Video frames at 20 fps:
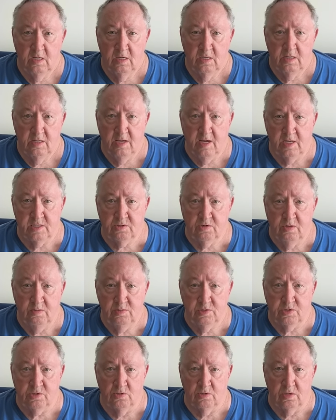The ice cream
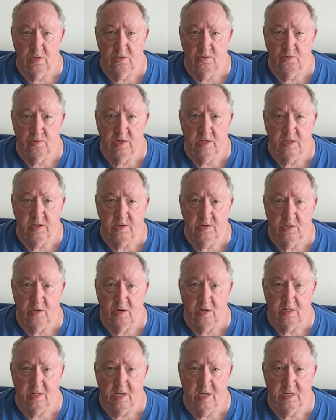stores were in the
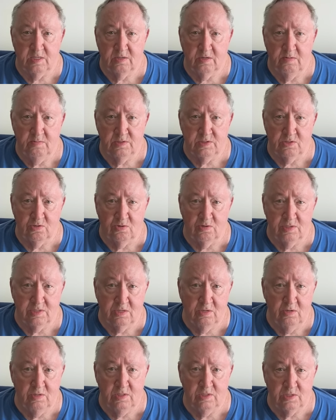dark. The ice cream stores
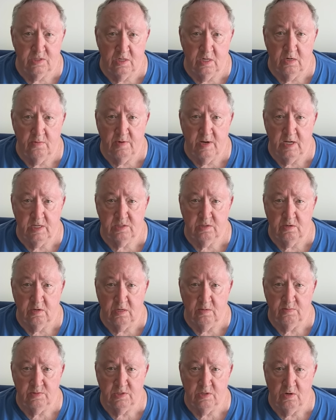couldn't serve ice
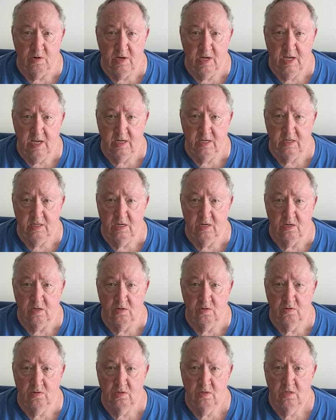cream, so I had to
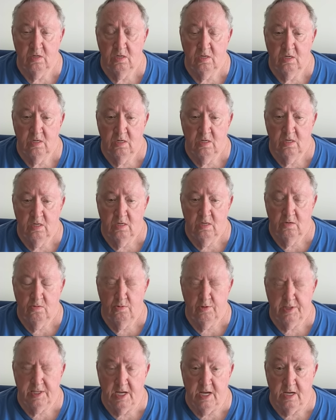go
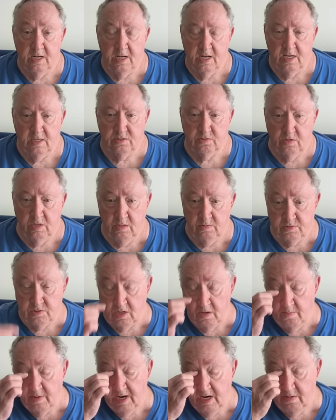without ice cream. So
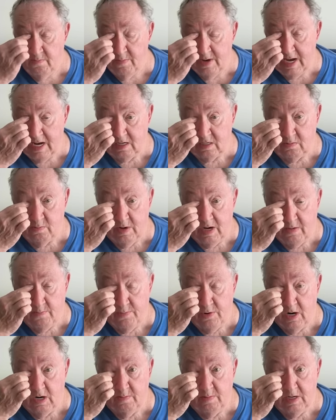I made it back to my
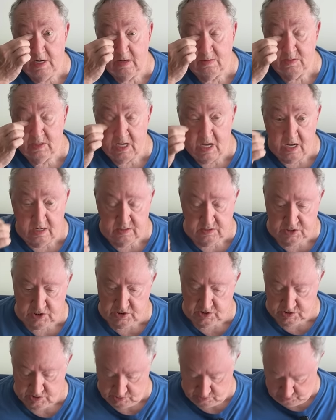apartment. I've got a
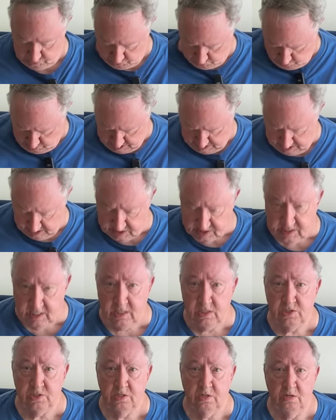sweaty
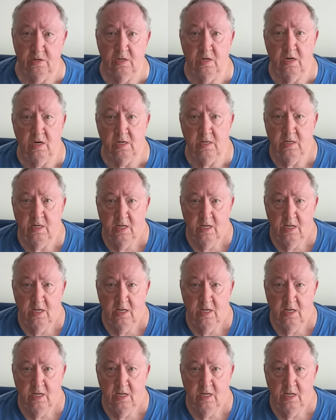t-shirt on.